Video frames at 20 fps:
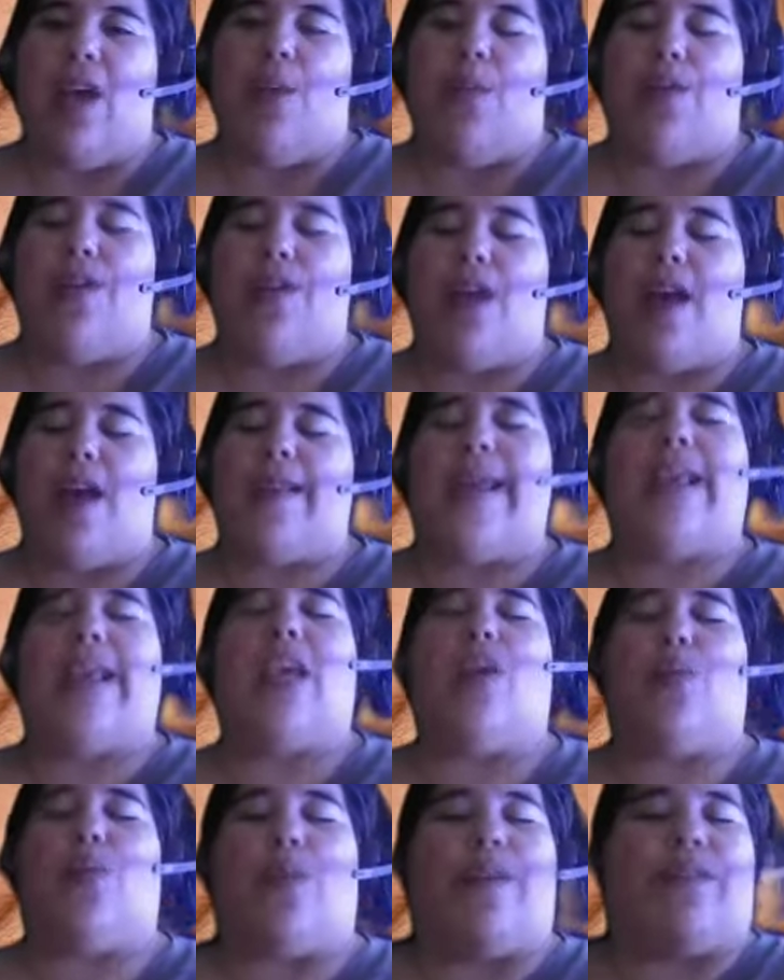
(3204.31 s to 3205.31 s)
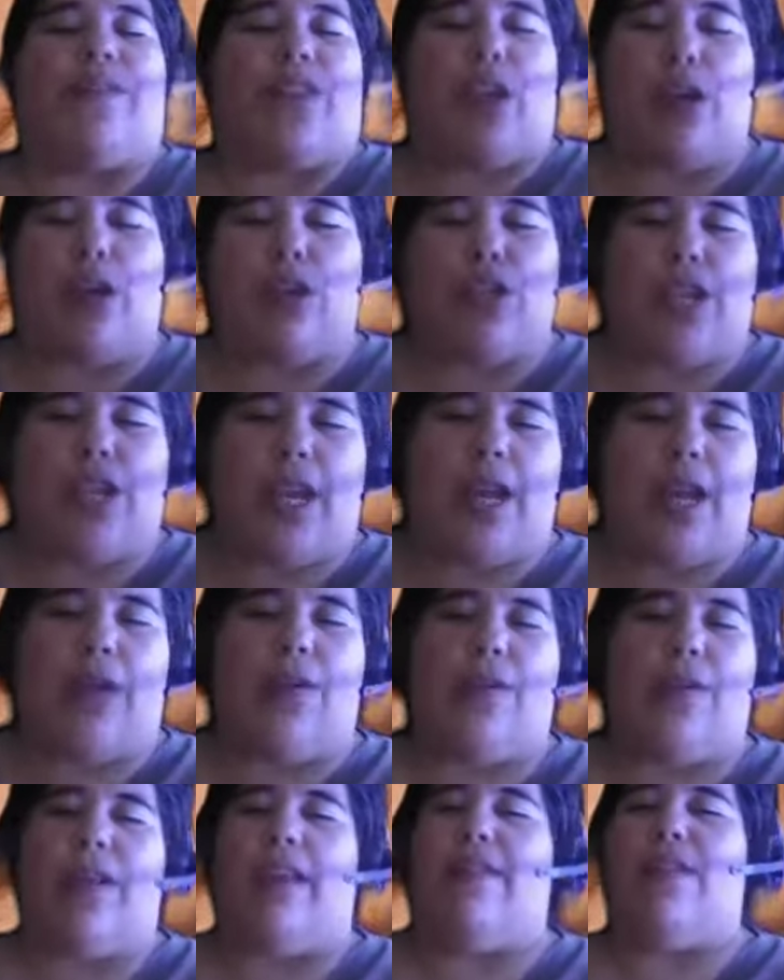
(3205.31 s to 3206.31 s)
We're not like a review
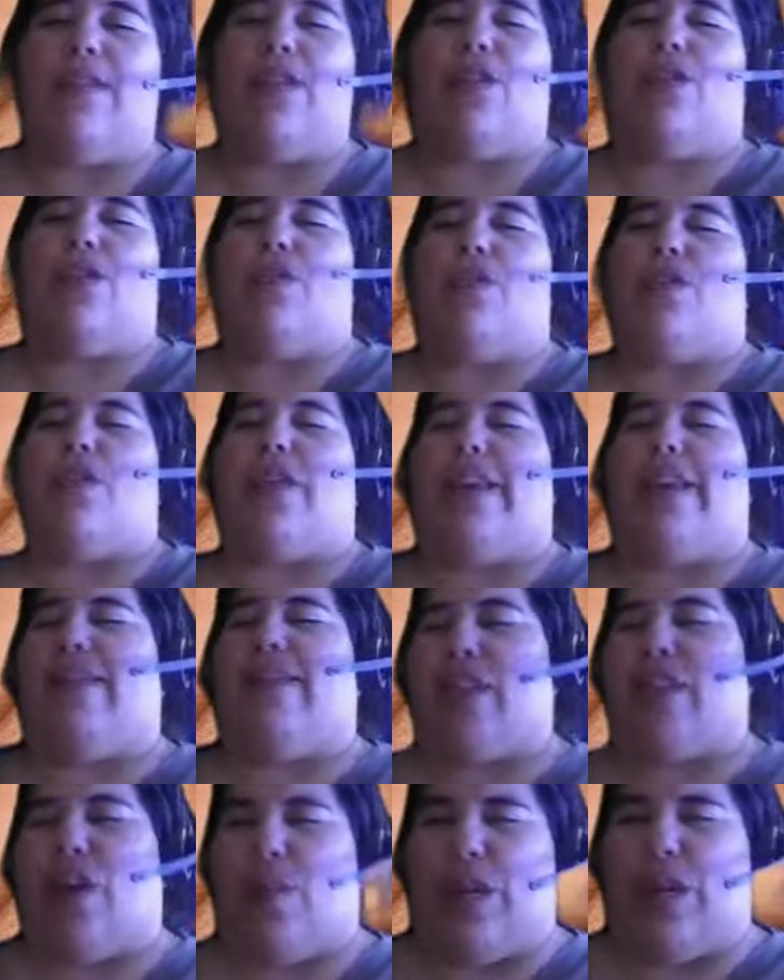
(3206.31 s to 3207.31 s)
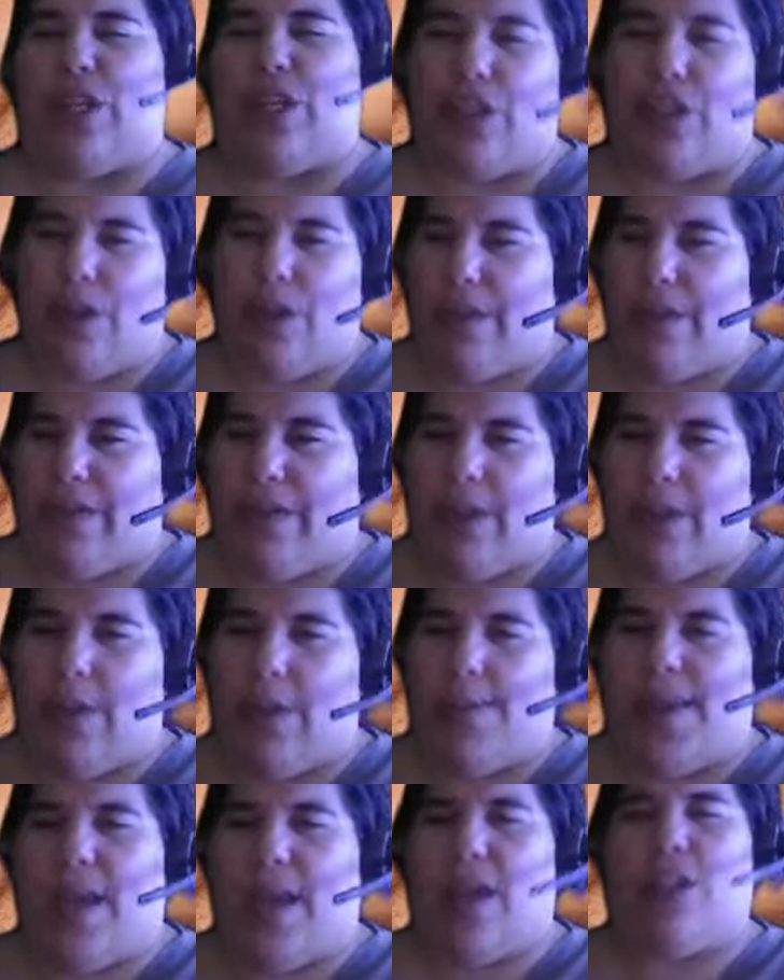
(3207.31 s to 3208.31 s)
channel even though even though we do review
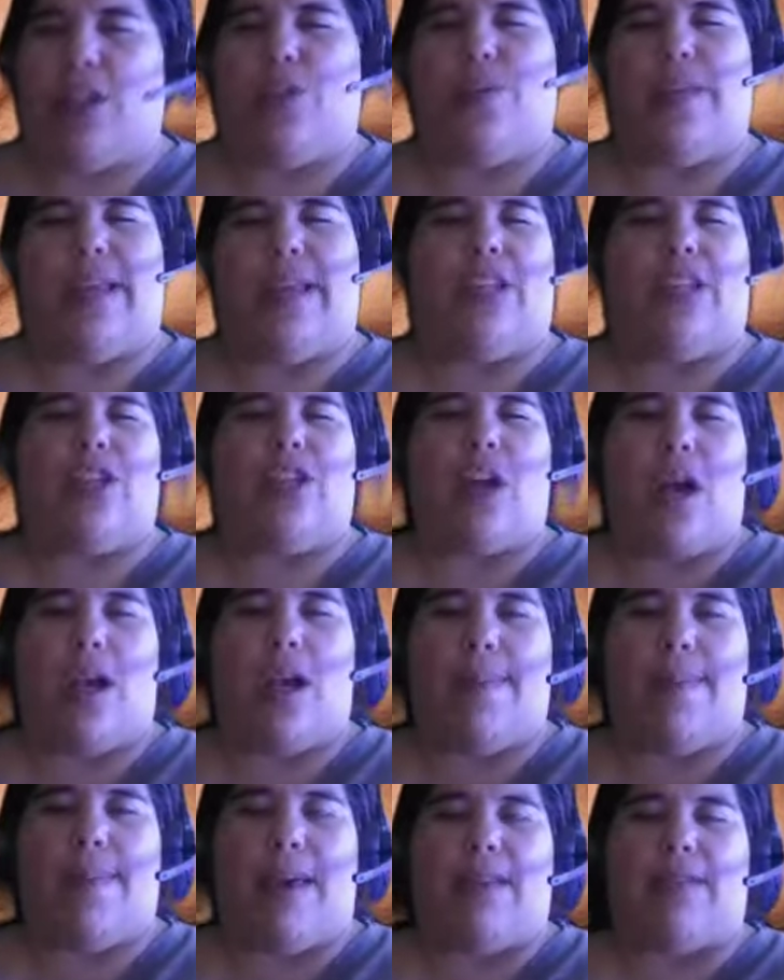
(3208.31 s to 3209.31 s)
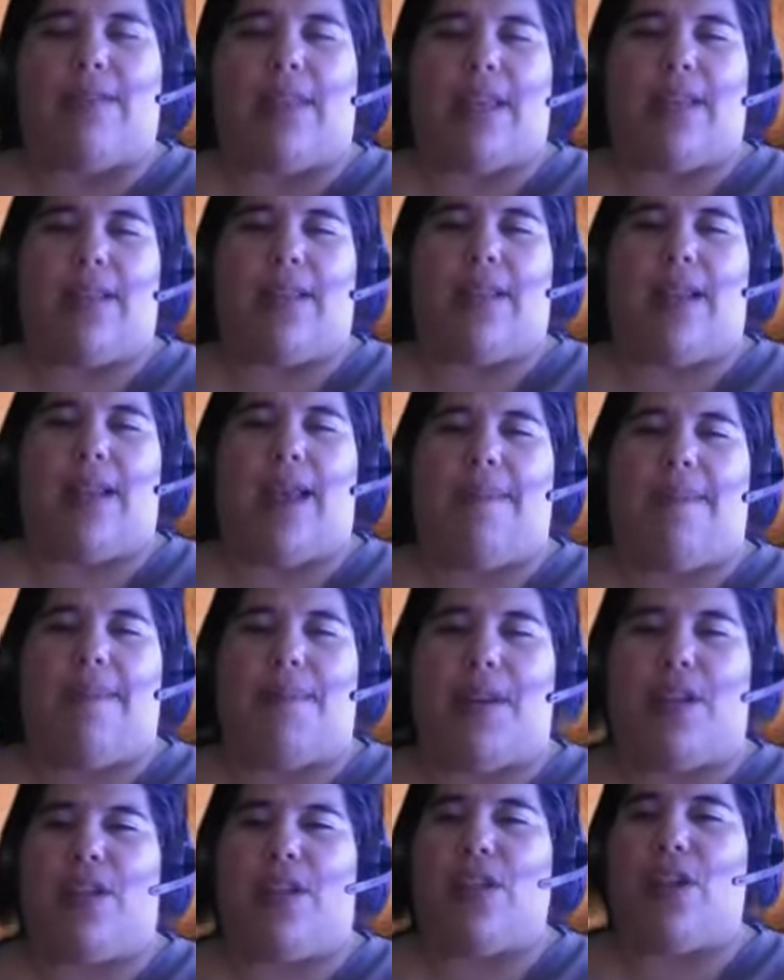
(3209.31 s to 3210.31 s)
because we like talk about things that
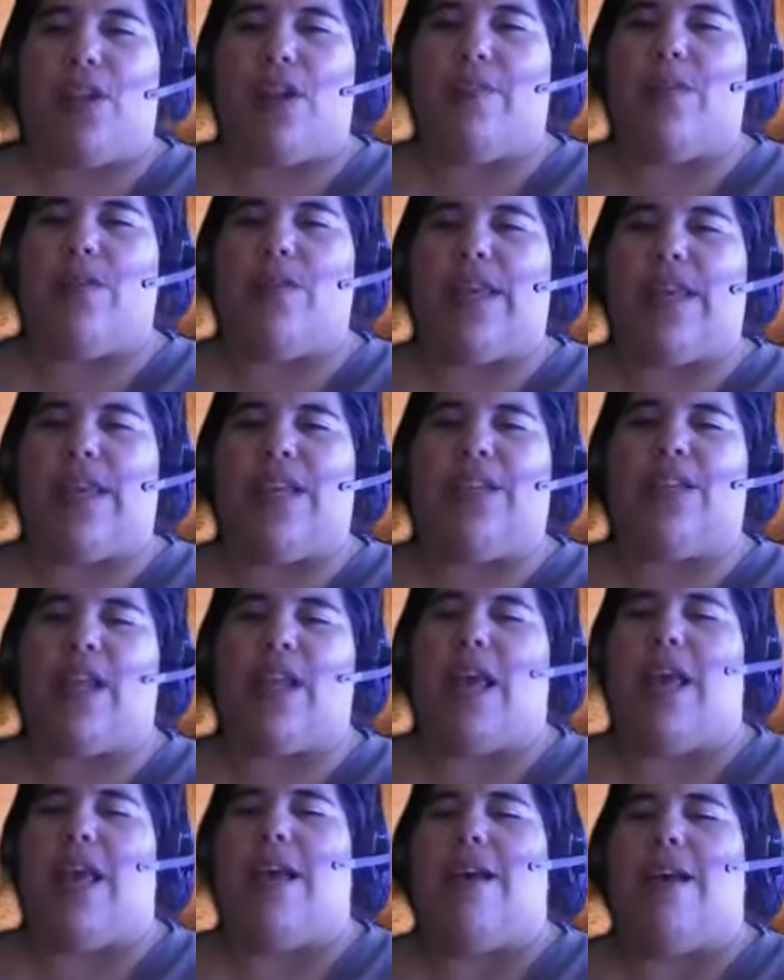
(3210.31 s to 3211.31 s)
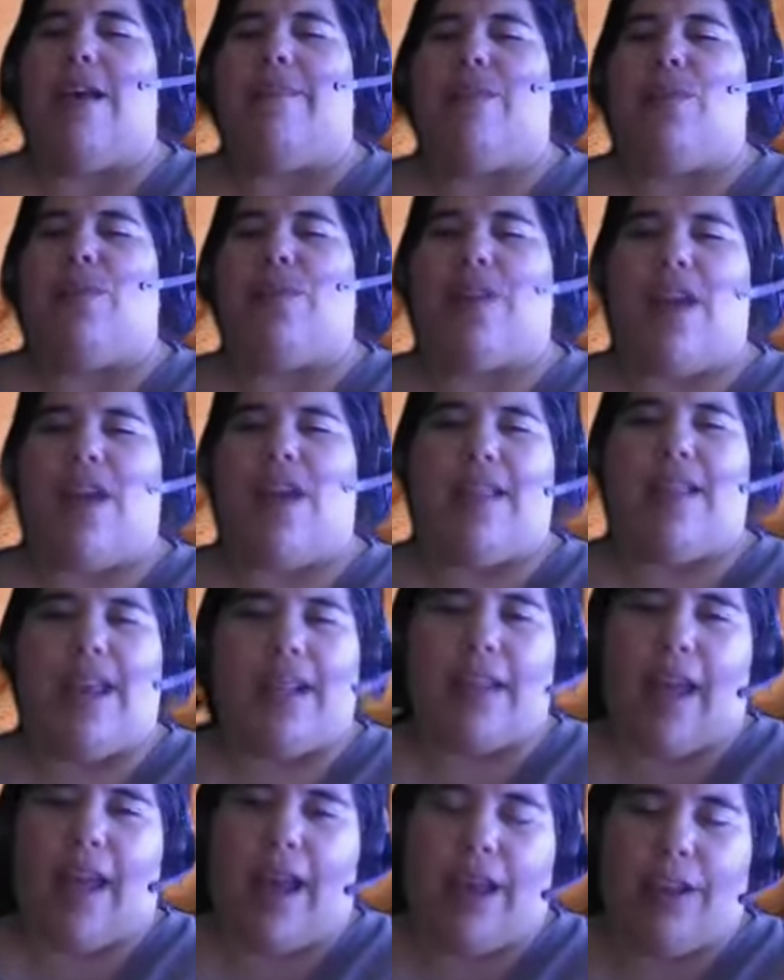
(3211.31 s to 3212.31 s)
happen in certain movies, but we're not
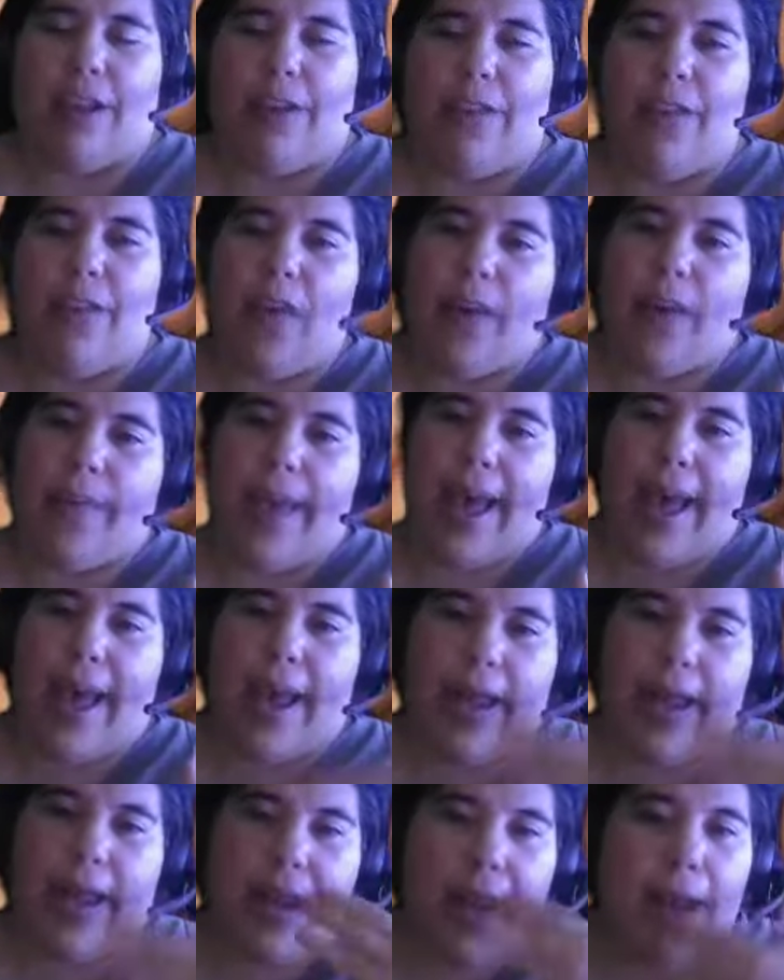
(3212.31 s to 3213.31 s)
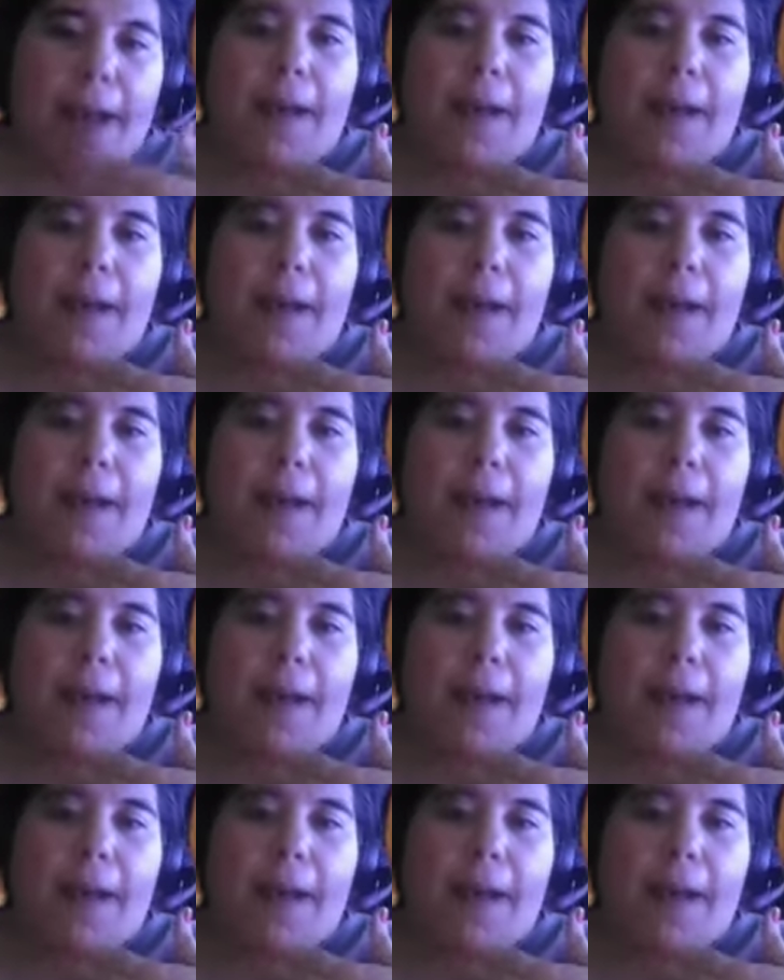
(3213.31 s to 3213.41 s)
like that other format.